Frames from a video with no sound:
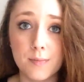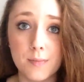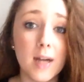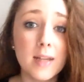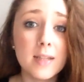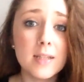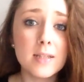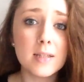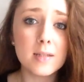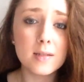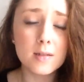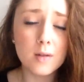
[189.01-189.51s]
And
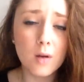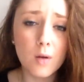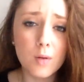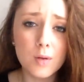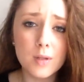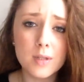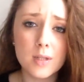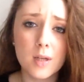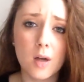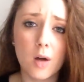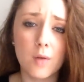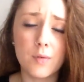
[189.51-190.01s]
this school
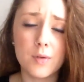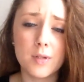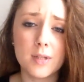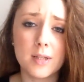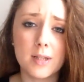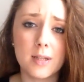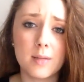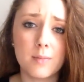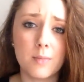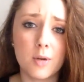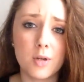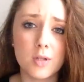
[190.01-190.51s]
is
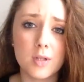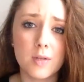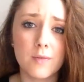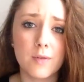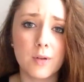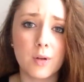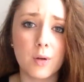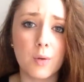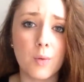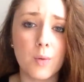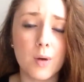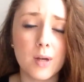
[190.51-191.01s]
obviously the most
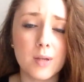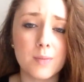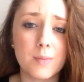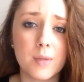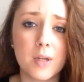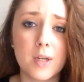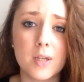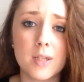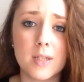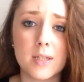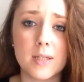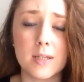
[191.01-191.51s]
difficult one
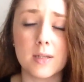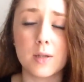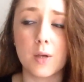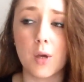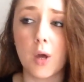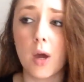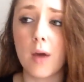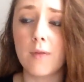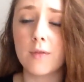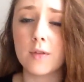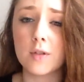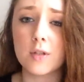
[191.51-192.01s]
because
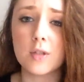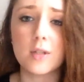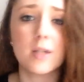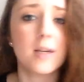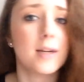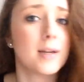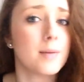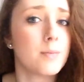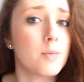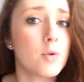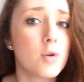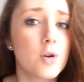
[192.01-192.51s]
you have to
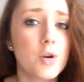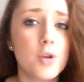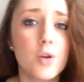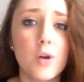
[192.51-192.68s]
study more,